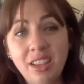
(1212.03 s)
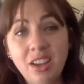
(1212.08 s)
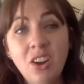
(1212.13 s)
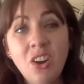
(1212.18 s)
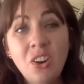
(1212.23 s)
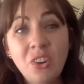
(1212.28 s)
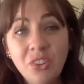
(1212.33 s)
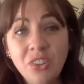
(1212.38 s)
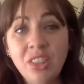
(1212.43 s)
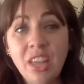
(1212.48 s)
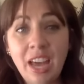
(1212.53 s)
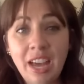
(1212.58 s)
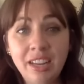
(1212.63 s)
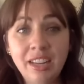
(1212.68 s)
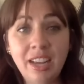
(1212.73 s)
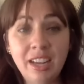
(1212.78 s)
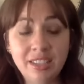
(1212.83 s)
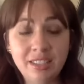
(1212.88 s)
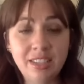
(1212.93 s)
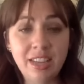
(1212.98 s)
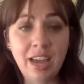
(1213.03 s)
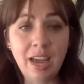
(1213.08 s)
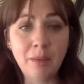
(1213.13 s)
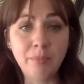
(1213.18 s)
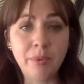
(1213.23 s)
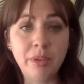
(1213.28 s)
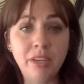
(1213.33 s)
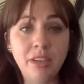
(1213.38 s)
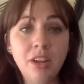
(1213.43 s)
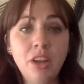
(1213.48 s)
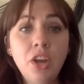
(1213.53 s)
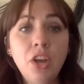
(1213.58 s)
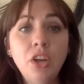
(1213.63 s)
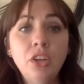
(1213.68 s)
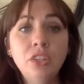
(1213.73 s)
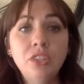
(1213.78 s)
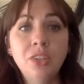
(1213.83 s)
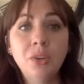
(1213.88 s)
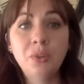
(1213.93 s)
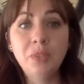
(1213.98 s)
All that has to happen.
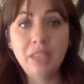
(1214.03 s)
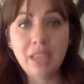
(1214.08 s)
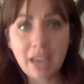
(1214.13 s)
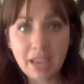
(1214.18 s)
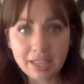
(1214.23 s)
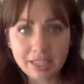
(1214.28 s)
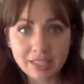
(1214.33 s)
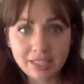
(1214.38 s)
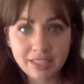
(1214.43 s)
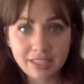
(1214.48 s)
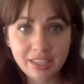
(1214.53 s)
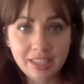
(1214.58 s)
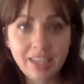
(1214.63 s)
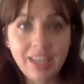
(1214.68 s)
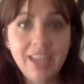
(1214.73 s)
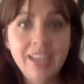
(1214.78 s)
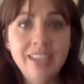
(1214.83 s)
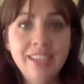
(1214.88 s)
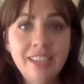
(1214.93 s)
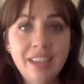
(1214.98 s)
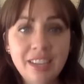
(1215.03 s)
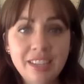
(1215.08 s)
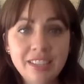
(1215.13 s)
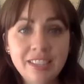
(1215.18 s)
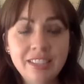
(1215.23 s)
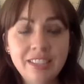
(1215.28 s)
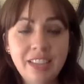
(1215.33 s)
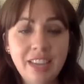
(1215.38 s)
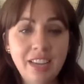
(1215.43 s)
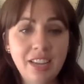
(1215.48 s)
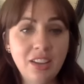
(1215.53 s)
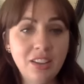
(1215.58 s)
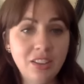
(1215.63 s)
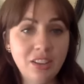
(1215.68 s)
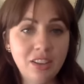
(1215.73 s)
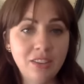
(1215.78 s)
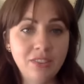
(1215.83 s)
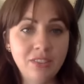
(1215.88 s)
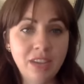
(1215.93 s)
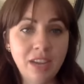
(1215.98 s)
So yes, it does take a
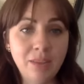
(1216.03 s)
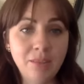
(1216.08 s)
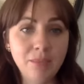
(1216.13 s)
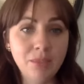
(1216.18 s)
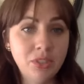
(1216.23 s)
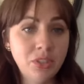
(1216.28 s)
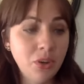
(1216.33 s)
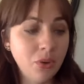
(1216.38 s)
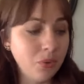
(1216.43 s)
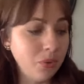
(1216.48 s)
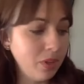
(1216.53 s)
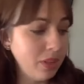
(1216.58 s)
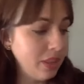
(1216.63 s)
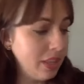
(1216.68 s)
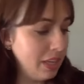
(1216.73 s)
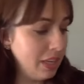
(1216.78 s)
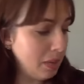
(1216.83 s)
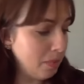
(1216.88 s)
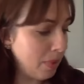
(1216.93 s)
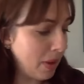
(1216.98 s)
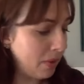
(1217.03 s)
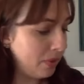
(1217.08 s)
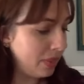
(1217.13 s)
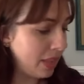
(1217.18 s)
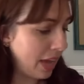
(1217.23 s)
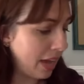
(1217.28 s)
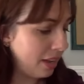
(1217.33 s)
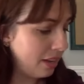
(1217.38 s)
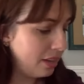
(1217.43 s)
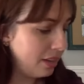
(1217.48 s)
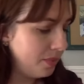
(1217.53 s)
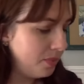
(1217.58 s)
lot of time. So think about that.